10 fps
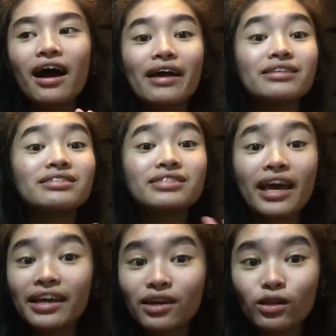I
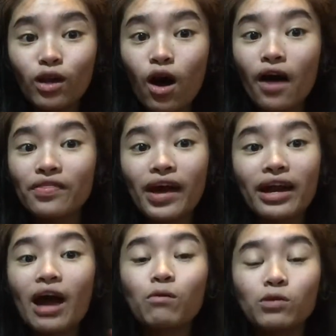say it a lot that
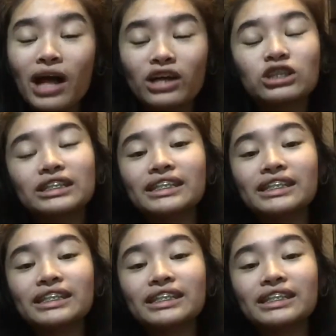I will actually